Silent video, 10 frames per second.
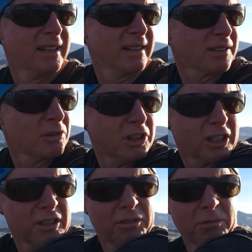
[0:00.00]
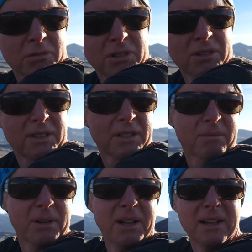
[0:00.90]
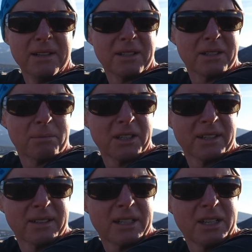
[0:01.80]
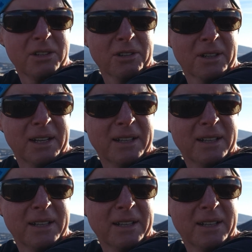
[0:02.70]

It's quite comfortable just being in a t-shirt.